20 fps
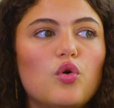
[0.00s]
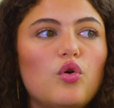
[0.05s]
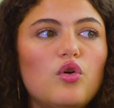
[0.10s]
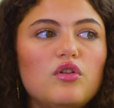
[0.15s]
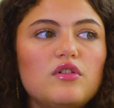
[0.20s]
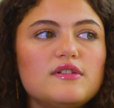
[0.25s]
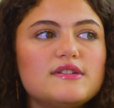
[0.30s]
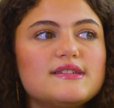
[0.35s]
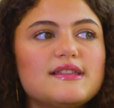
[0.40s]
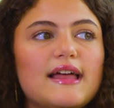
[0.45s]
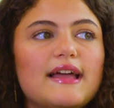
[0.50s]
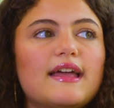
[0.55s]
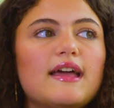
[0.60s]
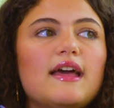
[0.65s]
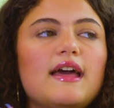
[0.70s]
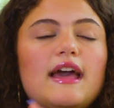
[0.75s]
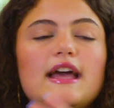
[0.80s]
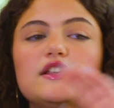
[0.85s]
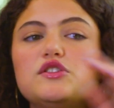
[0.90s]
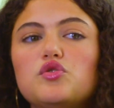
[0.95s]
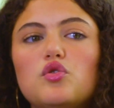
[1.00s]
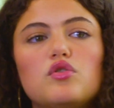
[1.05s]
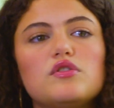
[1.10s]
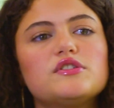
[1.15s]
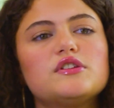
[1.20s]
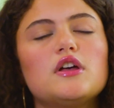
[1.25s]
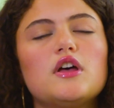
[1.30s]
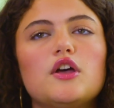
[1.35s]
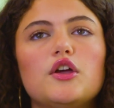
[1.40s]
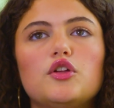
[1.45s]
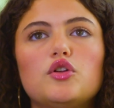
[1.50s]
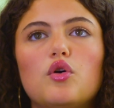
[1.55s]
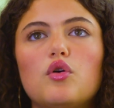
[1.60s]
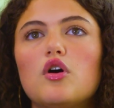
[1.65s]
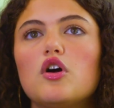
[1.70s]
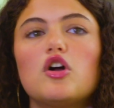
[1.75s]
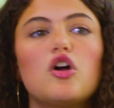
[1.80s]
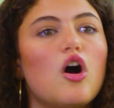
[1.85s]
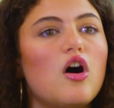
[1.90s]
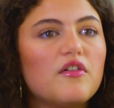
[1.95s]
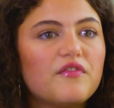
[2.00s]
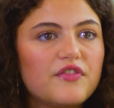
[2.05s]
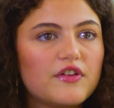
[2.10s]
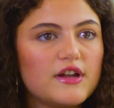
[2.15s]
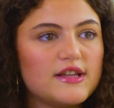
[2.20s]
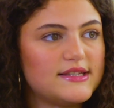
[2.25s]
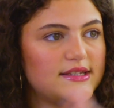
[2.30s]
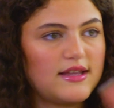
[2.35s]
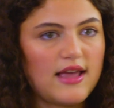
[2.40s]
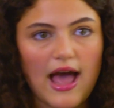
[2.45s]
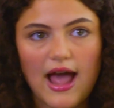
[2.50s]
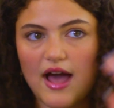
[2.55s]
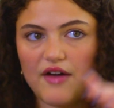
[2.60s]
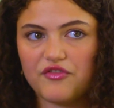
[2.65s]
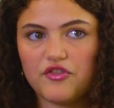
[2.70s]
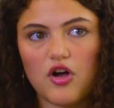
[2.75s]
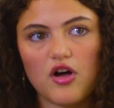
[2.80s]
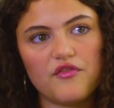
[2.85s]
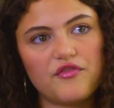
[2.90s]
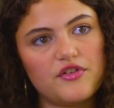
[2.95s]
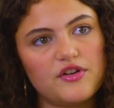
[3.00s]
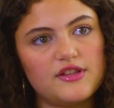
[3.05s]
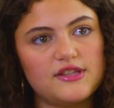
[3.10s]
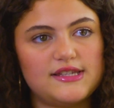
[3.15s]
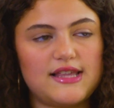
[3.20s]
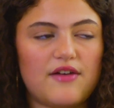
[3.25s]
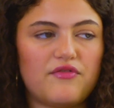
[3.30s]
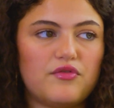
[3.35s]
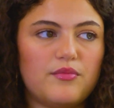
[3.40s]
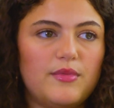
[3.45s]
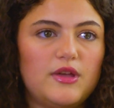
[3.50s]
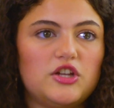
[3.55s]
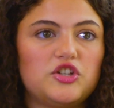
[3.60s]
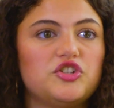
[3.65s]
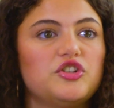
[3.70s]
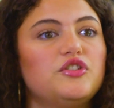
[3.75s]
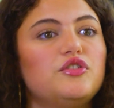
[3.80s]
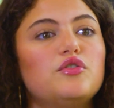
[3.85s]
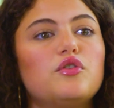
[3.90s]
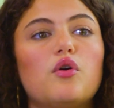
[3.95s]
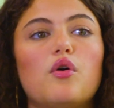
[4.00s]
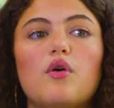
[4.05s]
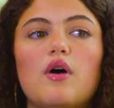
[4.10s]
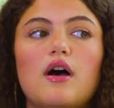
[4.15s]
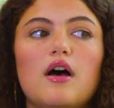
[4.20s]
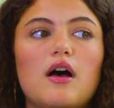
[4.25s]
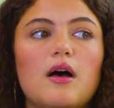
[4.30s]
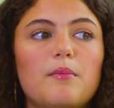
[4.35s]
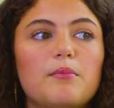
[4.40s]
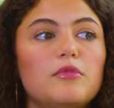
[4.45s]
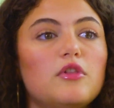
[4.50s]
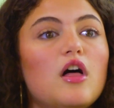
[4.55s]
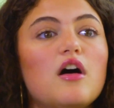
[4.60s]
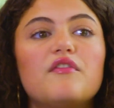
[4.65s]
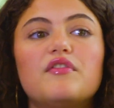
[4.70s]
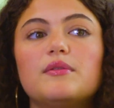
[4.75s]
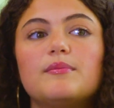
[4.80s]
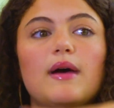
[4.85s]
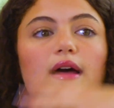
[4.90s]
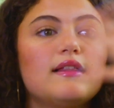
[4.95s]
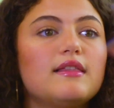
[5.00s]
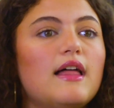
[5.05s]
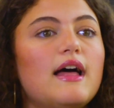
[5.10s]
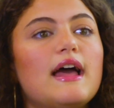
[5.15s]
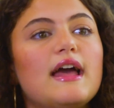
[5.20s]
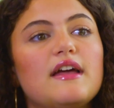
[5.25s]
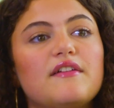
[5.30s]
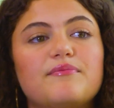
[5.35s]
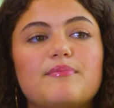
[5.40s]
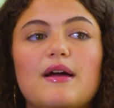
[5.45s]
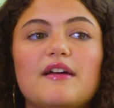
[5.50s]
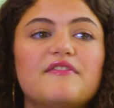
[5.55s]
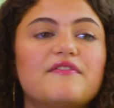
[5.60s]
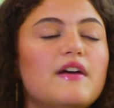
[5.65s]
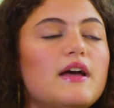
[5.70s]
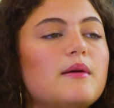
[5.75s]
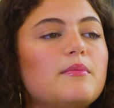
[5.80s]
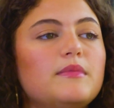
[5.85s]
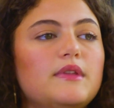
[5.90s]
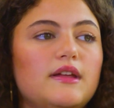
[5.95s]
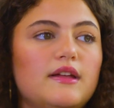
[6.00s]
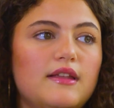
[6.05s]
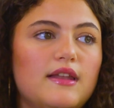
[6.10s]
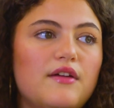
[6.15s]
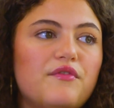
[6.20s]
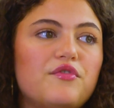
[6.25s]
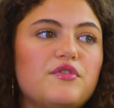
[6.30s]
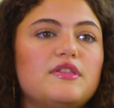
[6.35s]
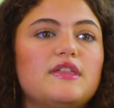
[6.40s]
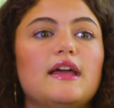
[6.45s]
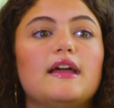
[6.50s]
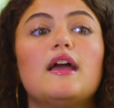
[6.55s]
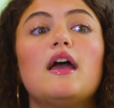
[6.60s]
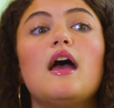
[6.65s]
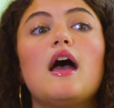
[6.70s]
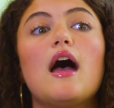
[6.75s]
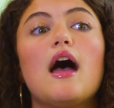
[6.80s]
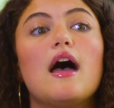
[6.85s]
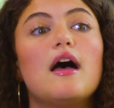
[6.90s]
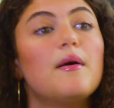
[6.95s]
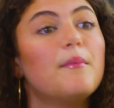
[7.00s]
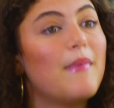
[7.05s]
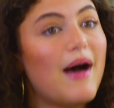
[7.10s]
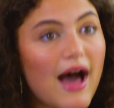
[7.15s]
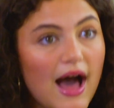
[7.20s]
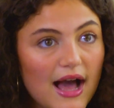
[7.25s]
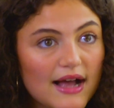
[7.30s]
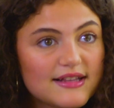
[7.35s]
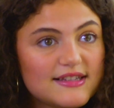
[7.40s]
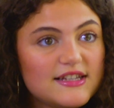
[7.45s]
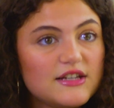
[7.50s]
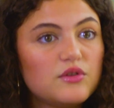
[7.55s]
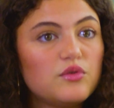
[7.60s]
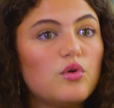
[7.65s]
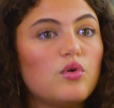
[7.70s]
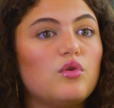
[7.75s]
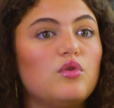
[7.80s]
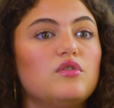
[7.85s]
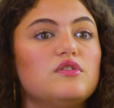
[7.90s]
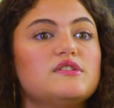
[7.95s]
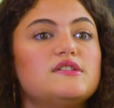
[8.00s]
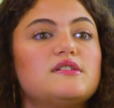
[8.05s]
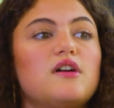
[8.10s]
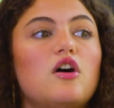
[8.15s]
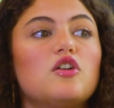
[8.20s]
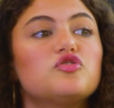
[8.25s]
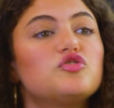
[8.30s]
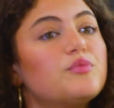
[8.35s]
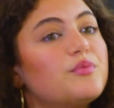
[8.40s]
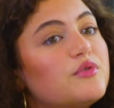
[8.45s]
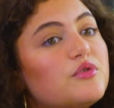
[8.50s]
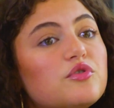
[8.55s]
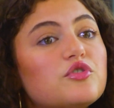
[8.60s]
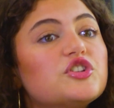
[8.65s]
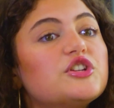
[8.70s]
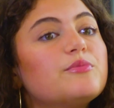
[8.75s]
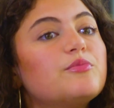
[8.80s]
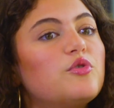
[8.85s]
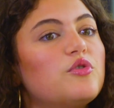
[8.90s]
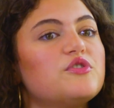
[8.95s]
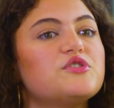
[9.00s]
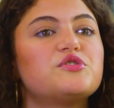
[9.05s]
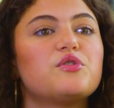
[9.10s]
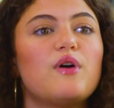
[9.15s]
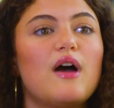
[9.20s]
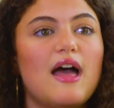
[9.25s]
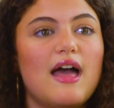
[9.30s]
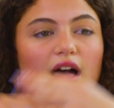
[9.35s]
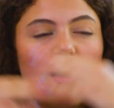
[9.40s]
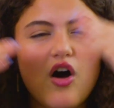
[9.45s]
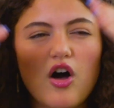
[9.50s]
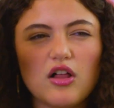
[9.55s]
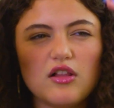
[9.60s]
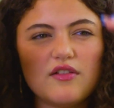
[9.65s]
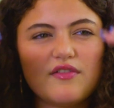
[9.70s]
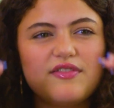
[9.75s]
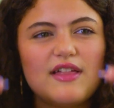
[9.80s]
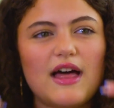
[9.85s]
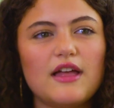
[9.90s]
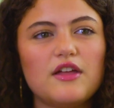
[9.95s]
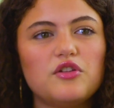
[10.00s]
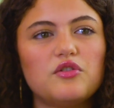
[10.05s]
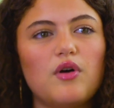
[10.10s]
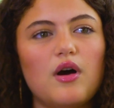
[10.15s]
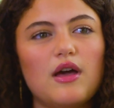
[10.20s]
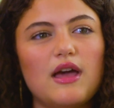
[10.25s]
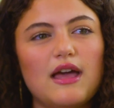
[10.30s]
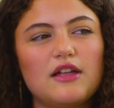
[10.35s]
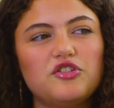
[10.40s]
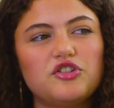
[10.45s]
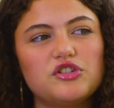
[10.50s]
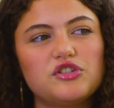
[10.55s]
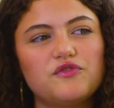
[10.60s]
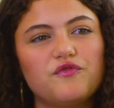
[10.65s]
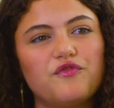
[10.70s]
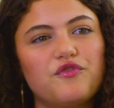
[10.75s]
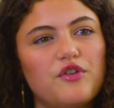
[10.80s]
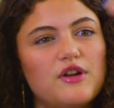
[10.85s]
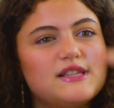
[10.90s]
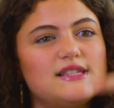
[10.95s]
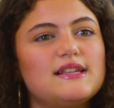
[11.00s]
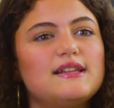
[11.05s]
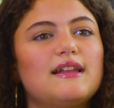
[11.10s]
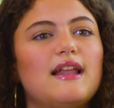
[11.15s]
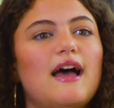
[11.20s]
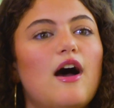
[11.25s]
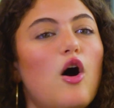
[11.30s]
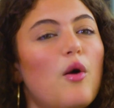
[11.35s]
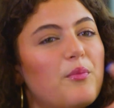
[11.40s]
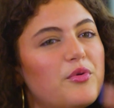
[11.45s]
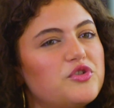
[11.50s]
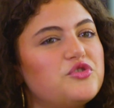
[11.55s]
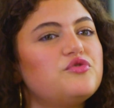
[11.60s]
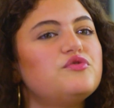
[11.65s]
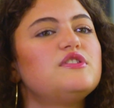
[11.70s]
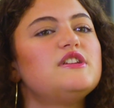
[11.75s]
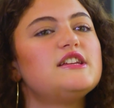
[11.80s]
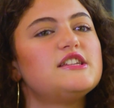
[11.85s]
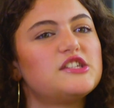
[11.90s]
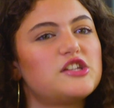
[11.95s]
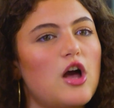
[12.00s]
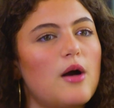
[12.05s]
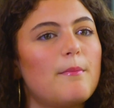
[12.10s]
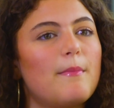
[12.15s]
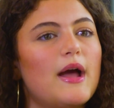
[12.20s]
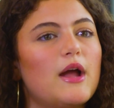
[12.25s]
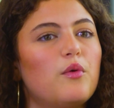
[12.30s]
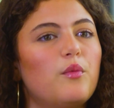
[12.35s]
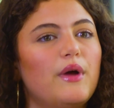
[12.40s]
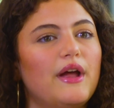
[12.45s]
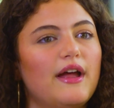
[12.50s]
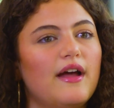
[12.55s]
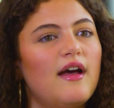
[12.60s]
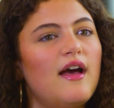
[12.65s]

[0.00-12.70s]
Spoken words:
goals, confidence. I have confidence affirmation, love in my life, my family and everything. Acting goals, entrepreneurship goals. So all of that, I just phrase it and opportunities come my way.